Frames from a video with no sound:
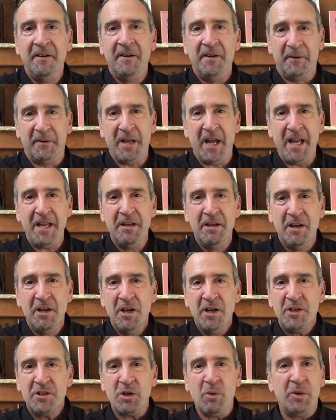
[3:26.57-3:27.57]
Okay?
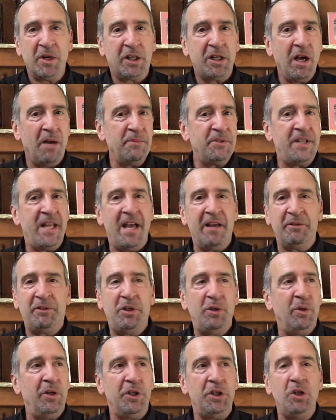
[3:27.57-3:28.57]
So when it comes down
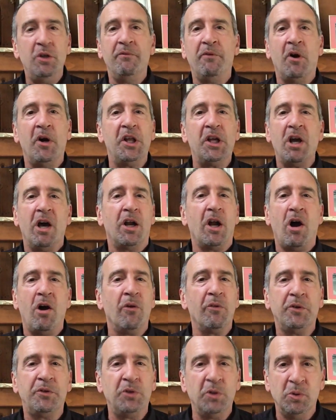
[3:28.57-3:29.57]
to it, you've already got
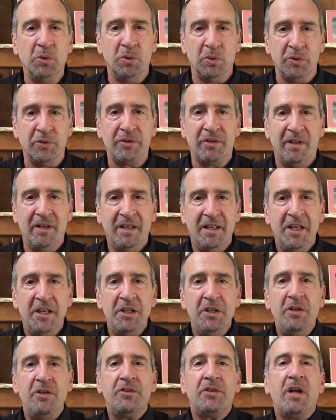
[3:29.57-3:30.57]
all the tools.
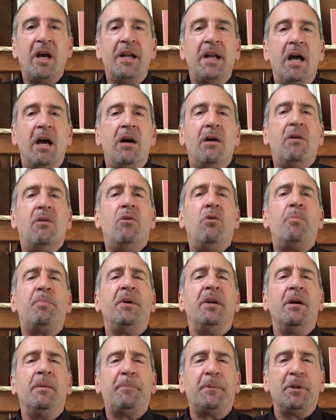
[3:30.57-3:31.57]
You just got to
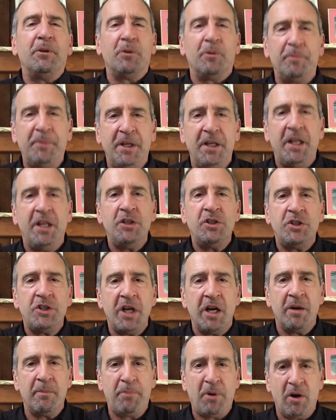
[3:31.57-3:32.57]
open up a little bit and
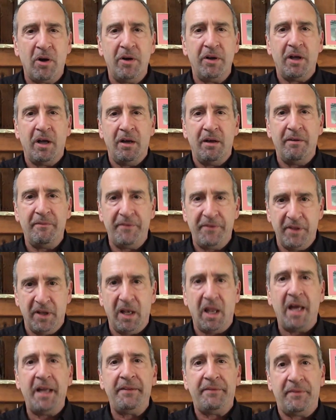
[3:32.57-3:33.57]
share part of the
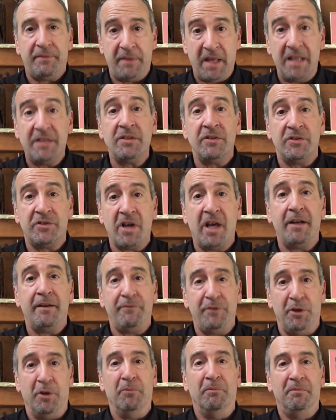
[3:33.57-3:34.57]
light that's inside
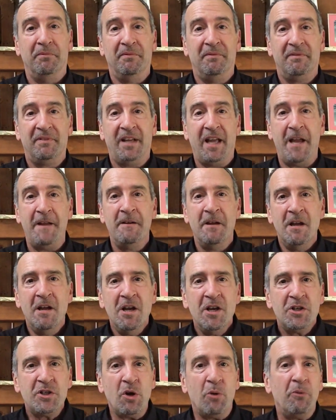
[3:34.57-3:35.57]
of you. Okay,
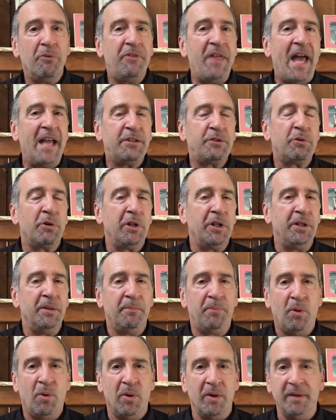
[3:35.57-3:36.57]
so that's really
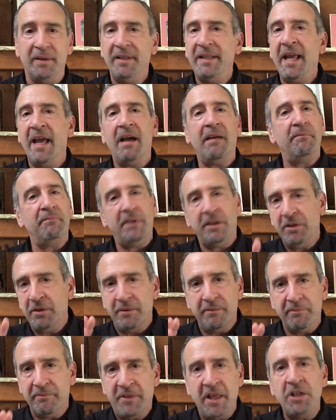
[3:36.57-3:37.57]
important. Yeah,
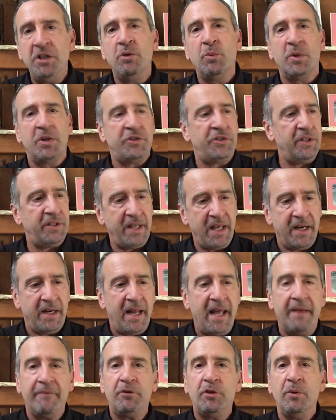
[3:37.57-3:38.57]
then you want to sit down and
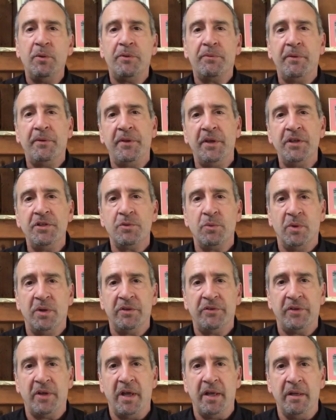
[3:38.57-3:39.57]
have two or three things you want
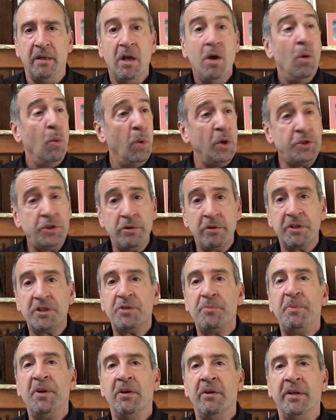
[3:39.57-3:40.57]
to say. What's your
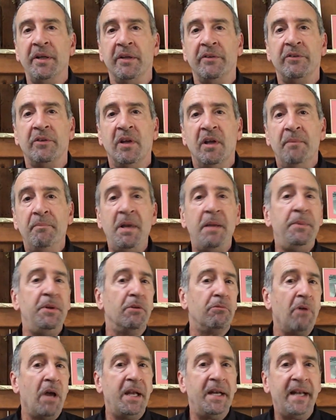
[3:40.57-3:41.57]
experience? Maybe you
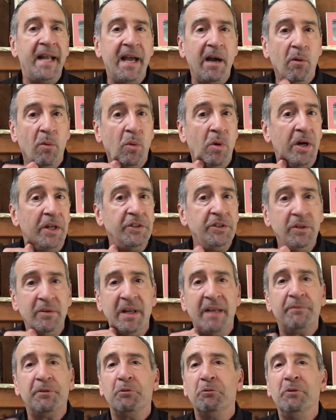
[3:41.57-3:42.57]
write it out once. You don't
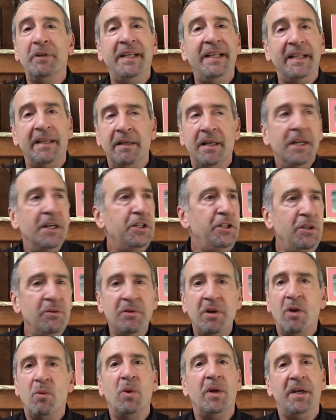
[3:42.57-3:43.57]
have to read it. You
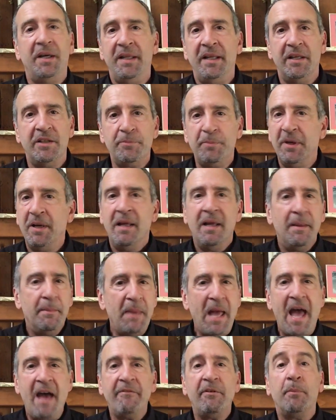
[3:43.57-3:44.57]
know what it is, but
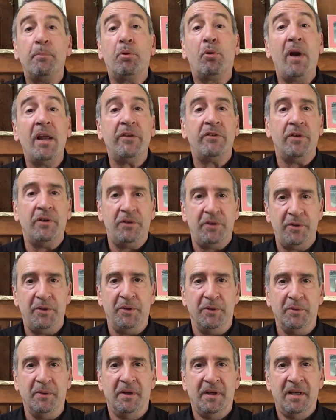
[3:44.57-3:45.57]
have it present to
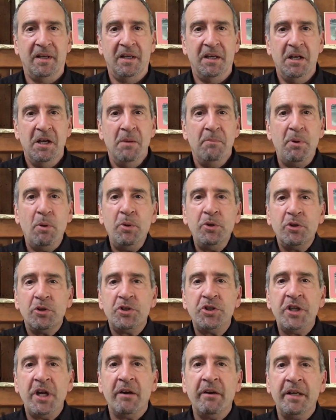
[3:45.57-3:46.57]
you. But when you're
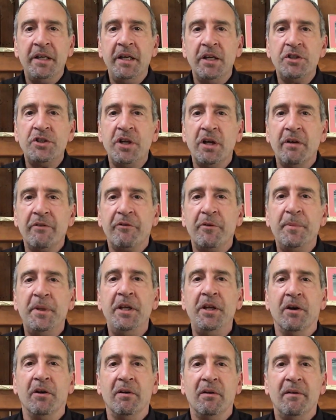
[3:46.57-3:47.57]
sharing it, share it from
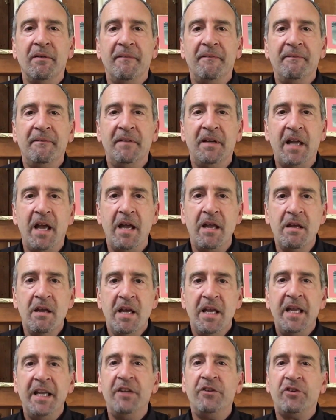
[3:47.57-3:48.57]
here, okay,
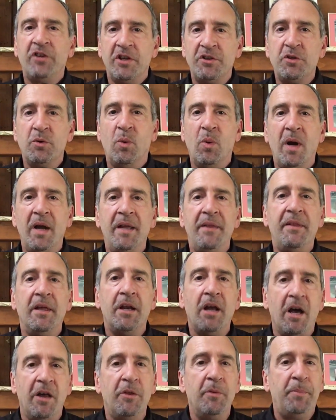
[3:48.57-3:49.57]
in such a way
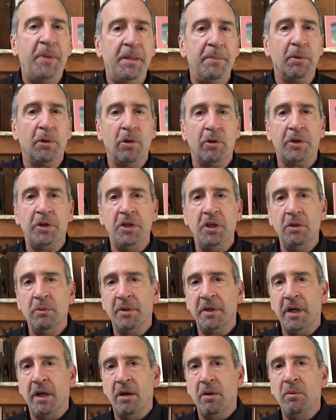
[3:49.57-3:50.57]
that other people look at
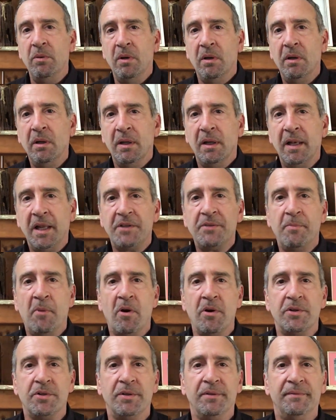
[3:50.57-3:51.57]
you and go, let's
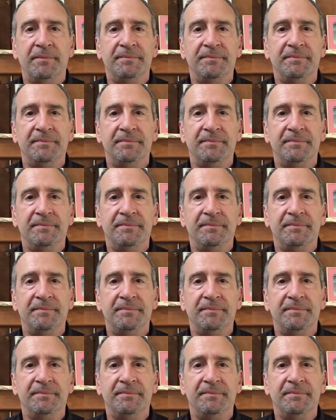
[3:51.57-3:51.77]
march.